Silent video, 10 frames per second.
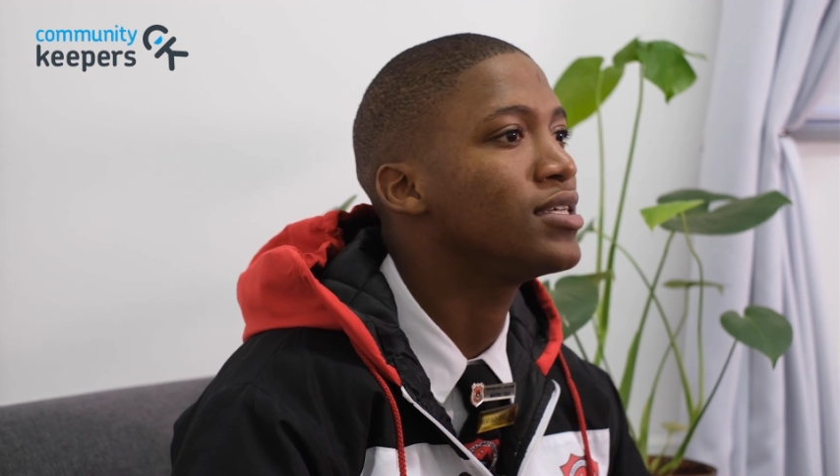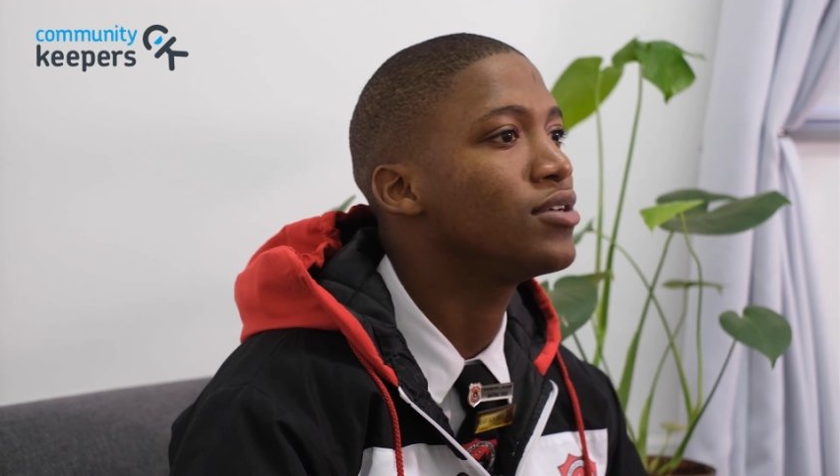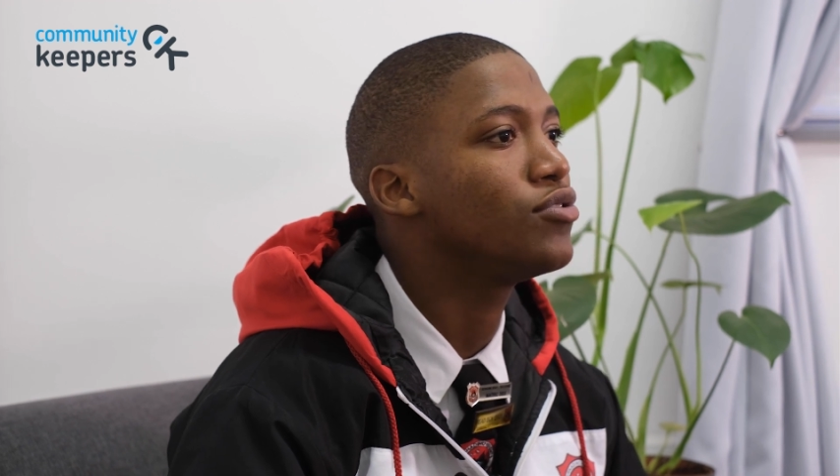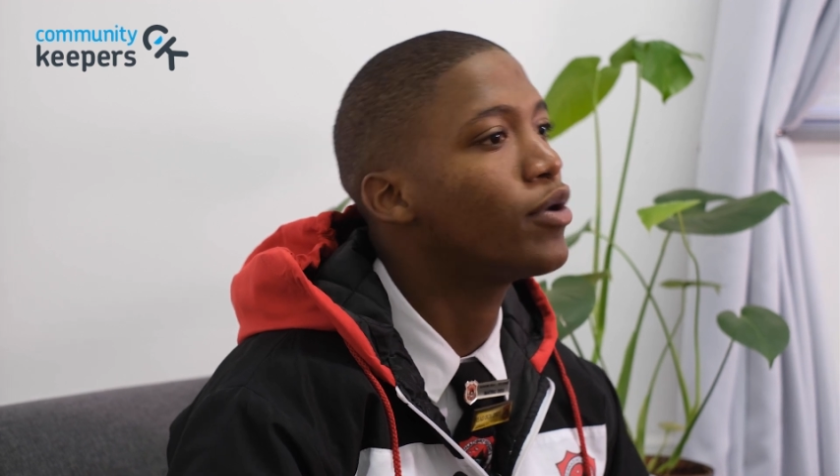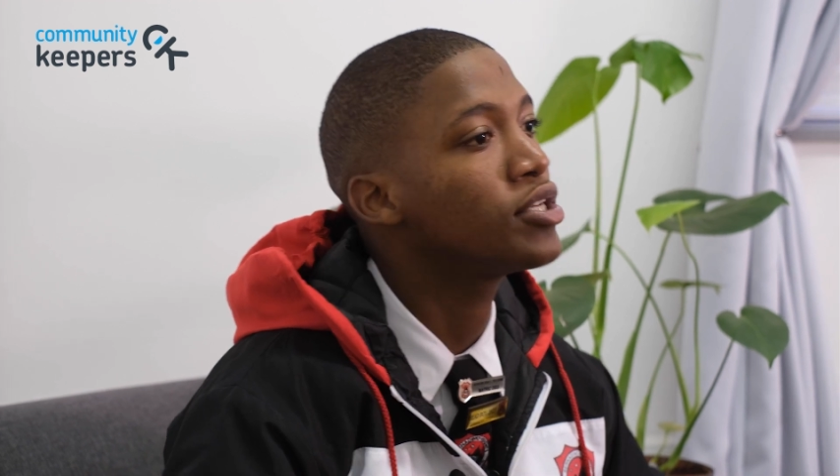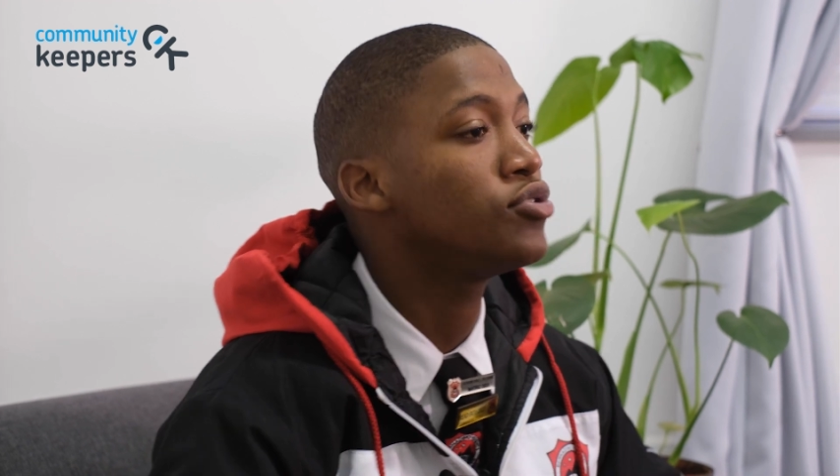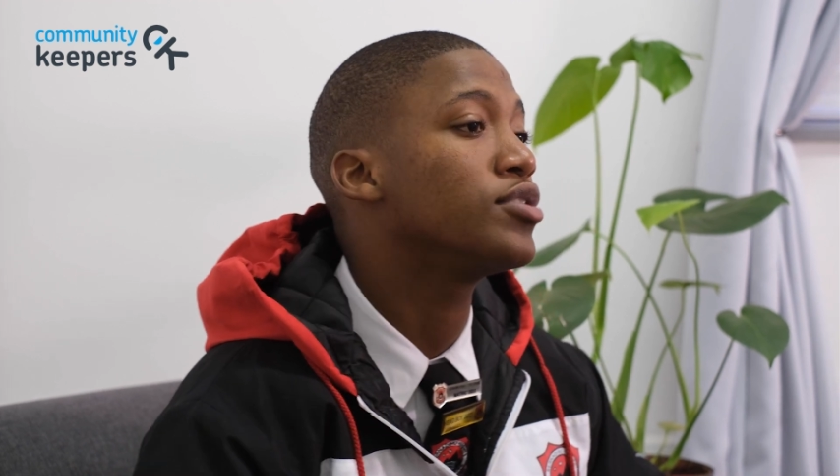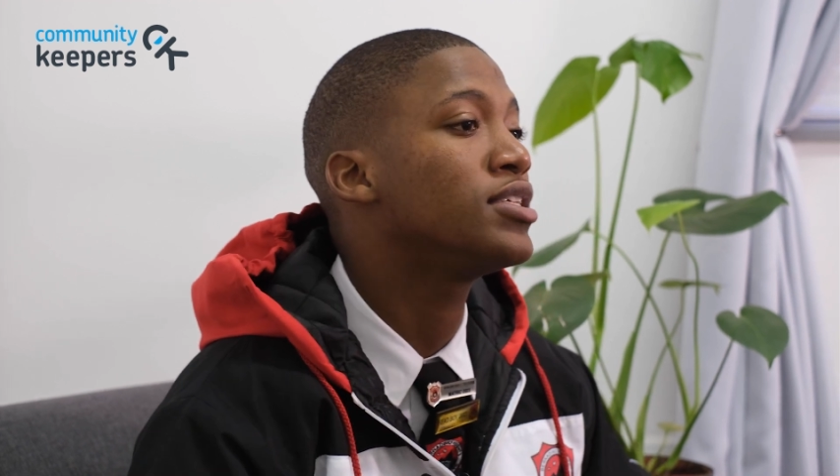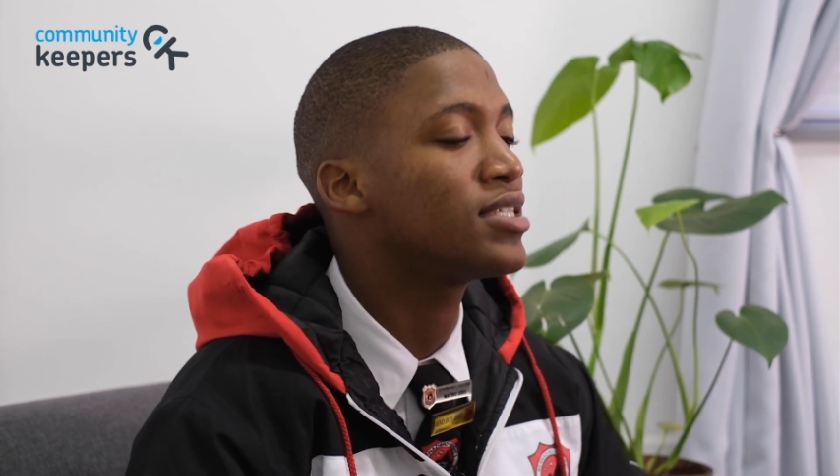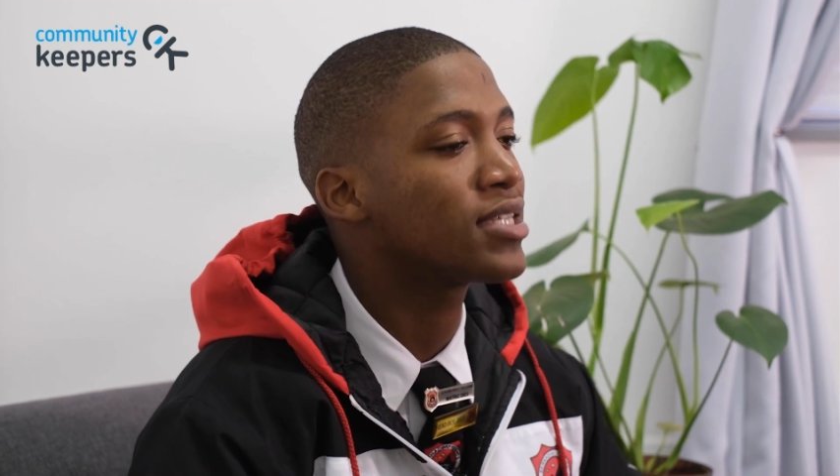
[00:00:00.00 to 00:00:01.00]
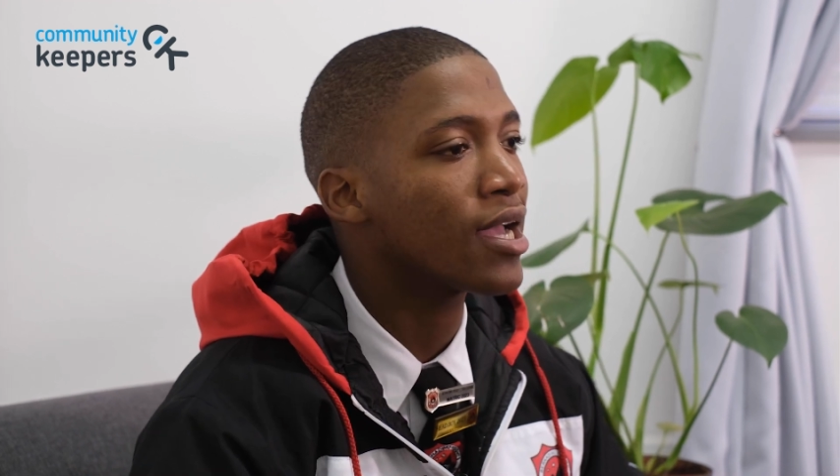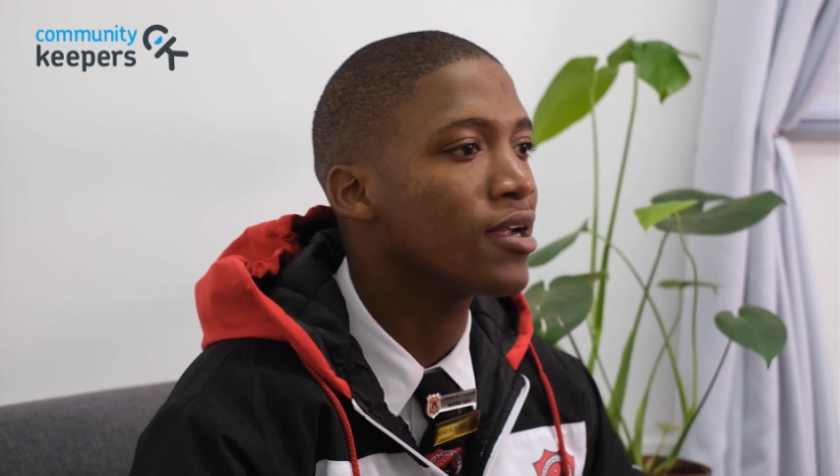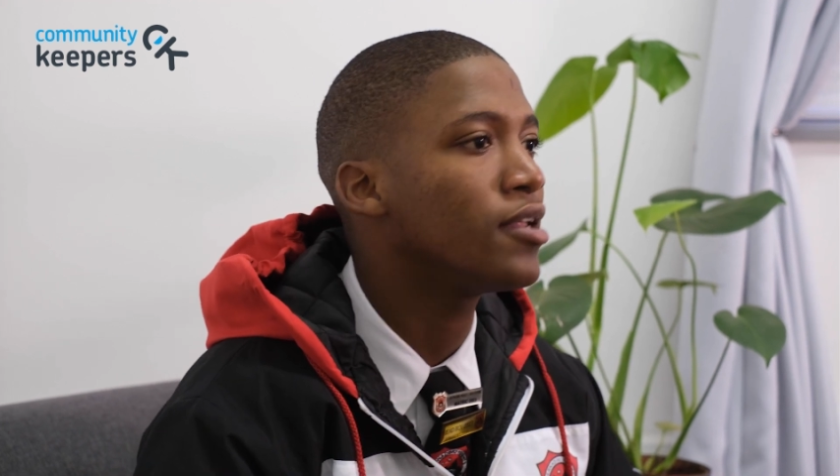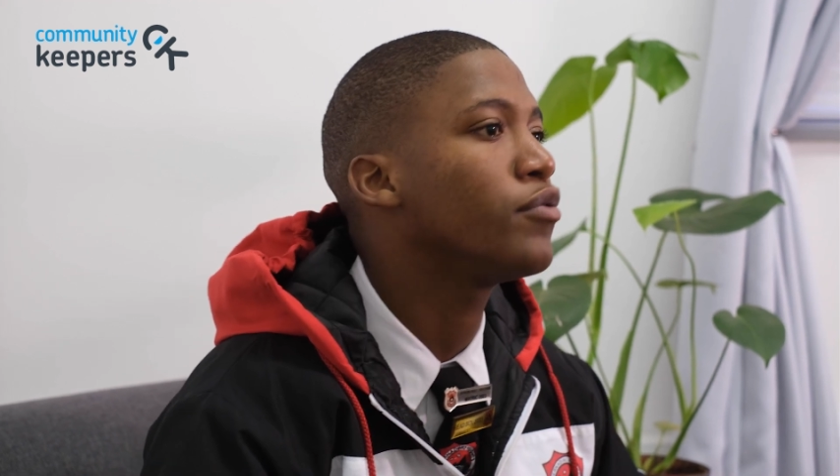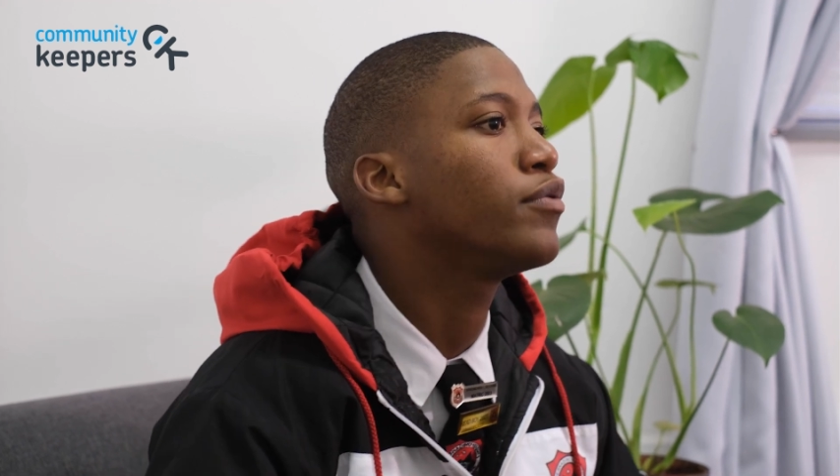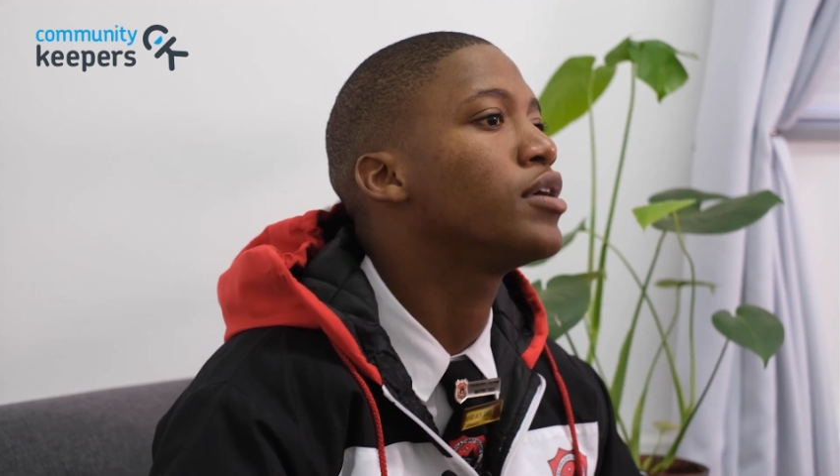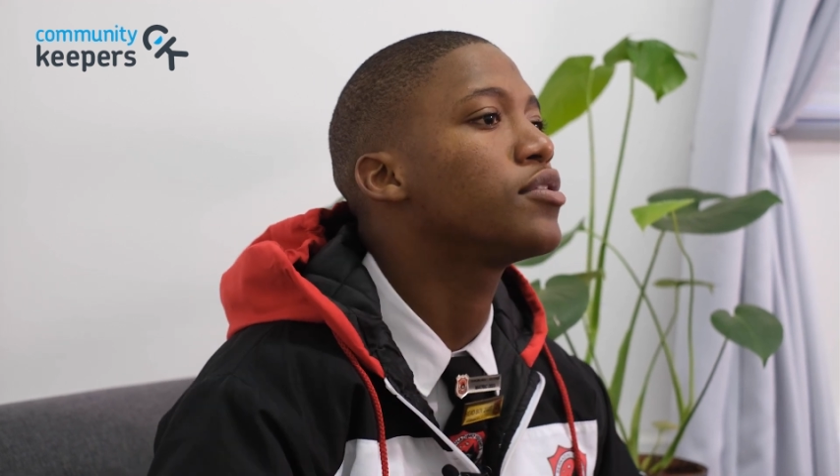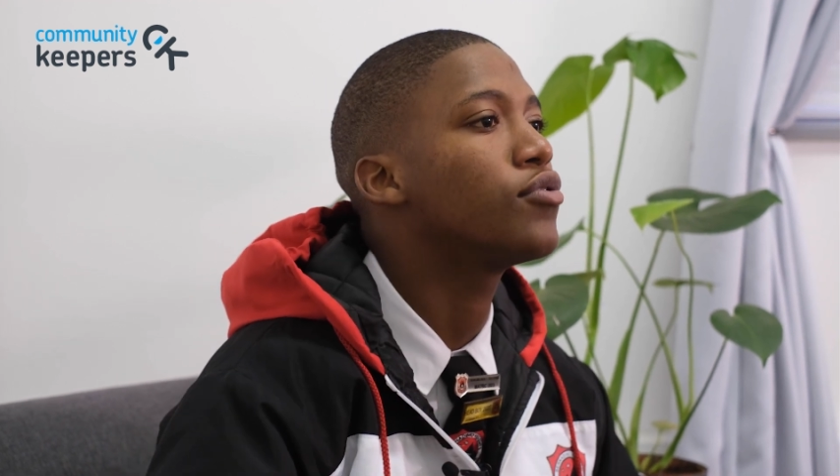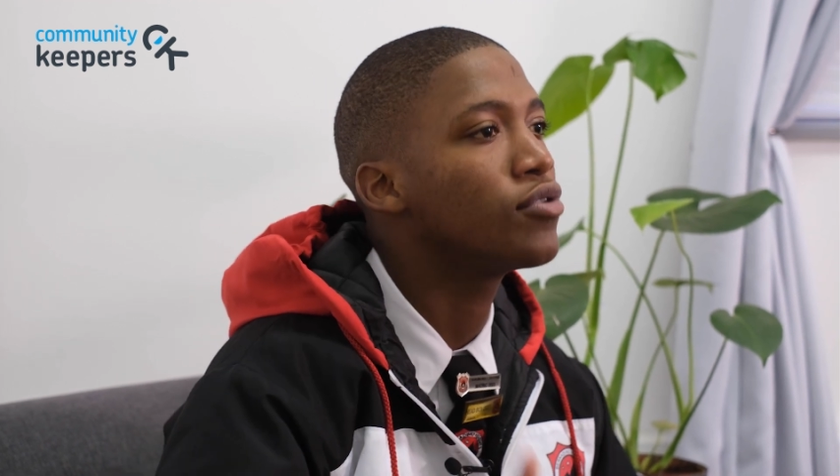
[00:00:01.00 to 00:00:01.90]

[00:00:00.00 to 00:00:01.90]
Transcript: you are struggling with